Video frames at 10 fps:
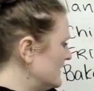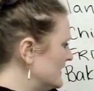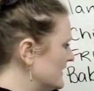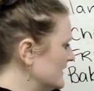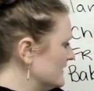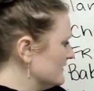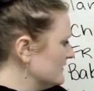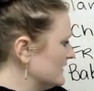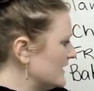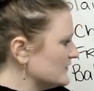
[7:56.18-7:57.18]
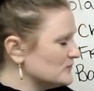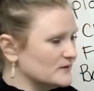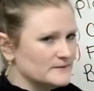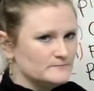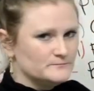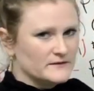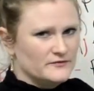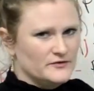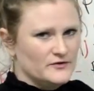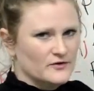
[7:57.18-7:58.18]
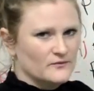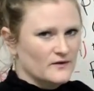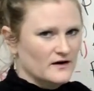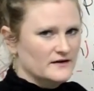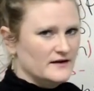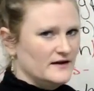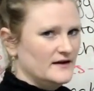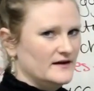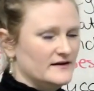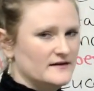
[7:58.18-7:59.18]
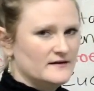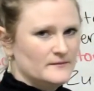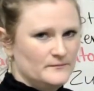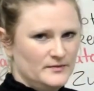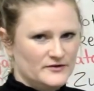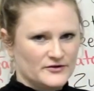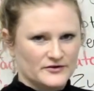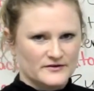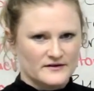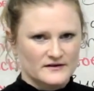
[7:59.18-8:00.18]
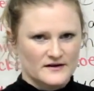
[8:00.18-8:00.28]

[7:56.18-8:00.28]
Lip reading: And the last one, if you don't want a bitter, a